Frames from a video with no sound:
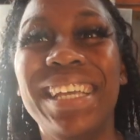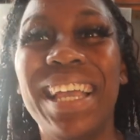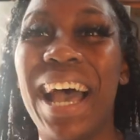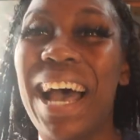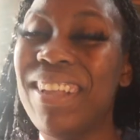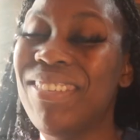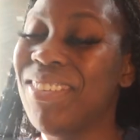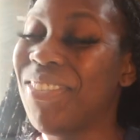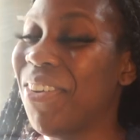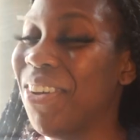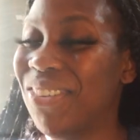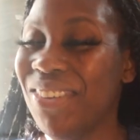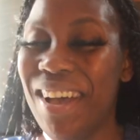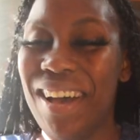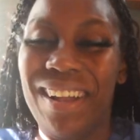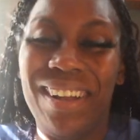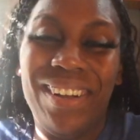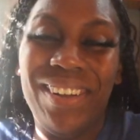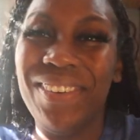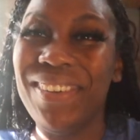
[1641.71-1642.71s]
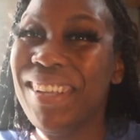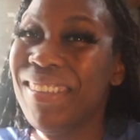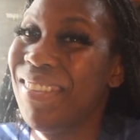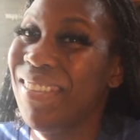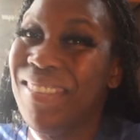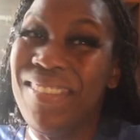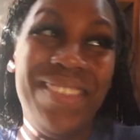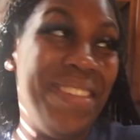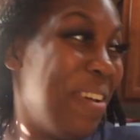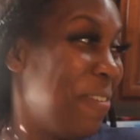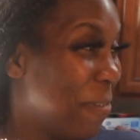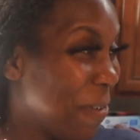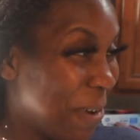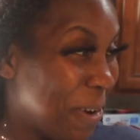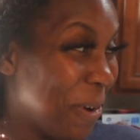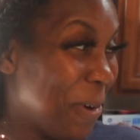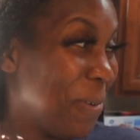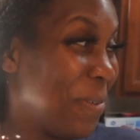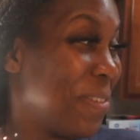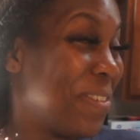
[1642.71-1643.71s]
yeah i just want y'all to know this is
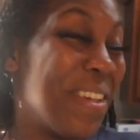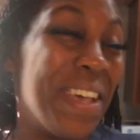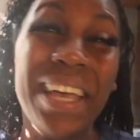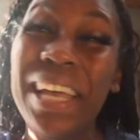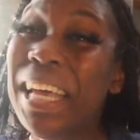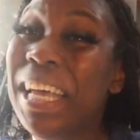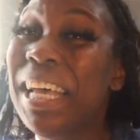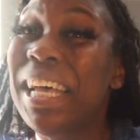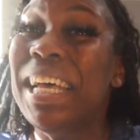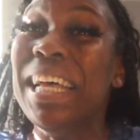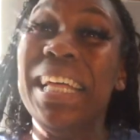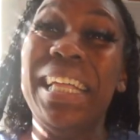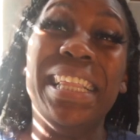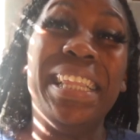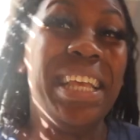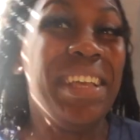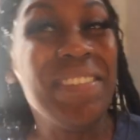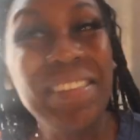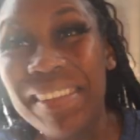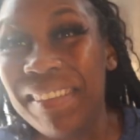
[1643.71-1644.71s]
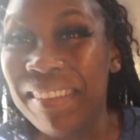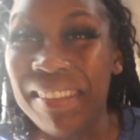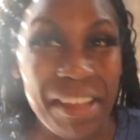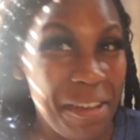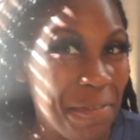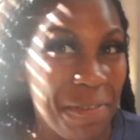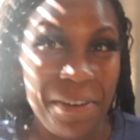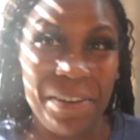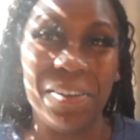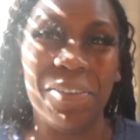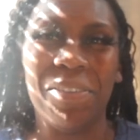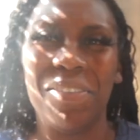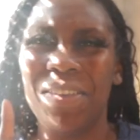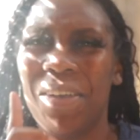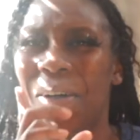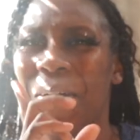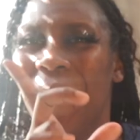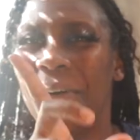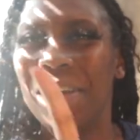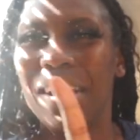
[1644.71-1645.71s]
difficult this is difficult
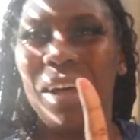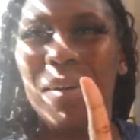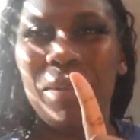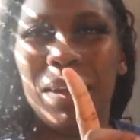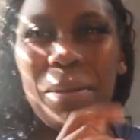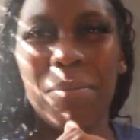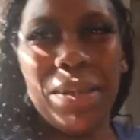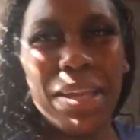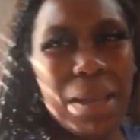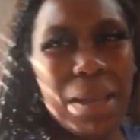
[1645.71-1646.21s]
hold up let me